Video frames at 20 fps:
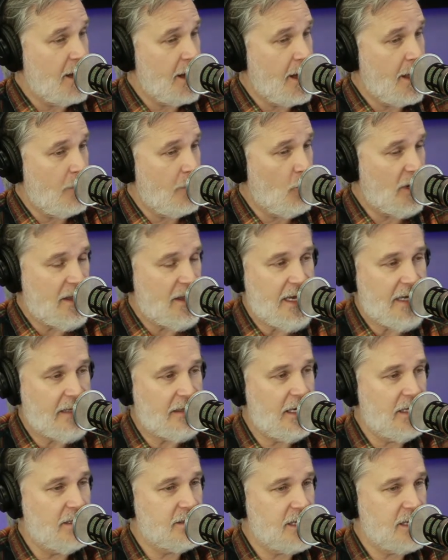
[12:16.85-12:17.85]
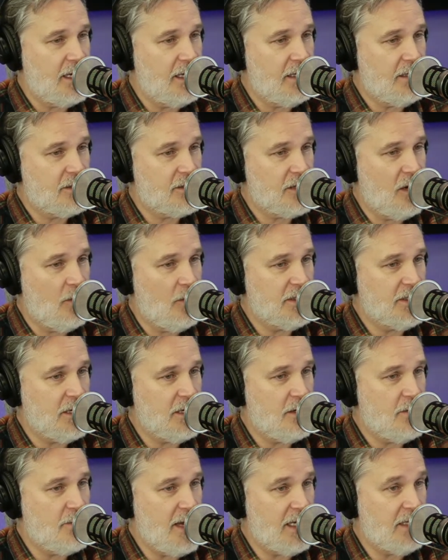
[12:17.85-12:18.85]
Uh, one of the headlines I saw when
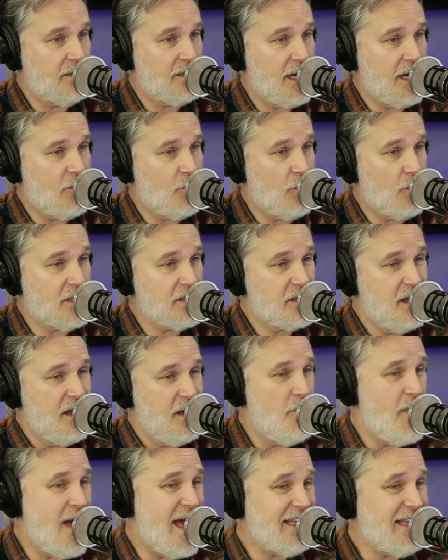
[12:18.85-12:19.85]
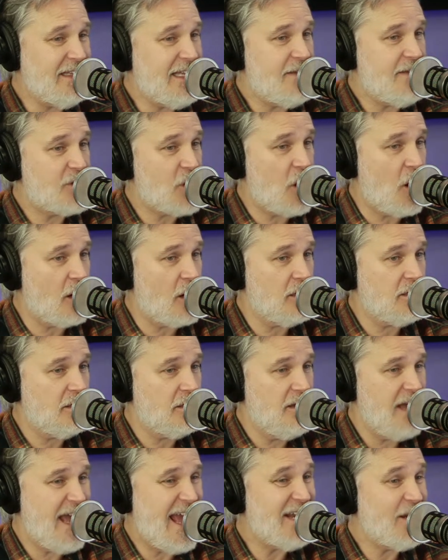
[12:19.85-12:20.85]
Tony Bennett died was Bennett leaves
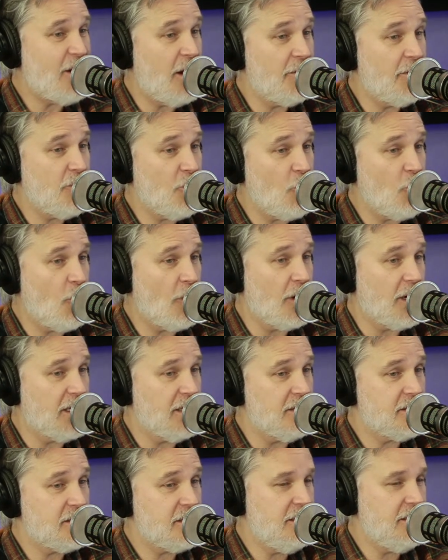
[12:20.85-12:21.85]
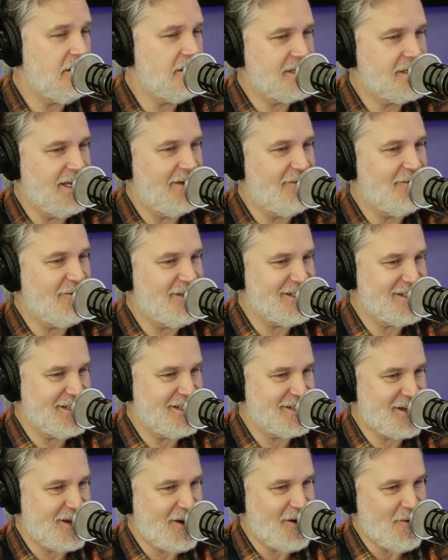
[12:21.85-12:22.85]
heart and other organs in San
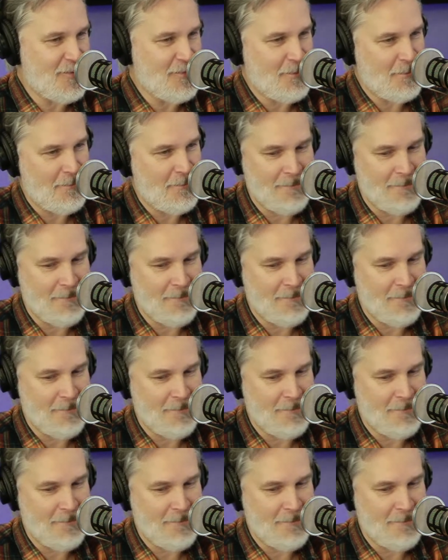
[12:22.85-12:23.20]
Francisco.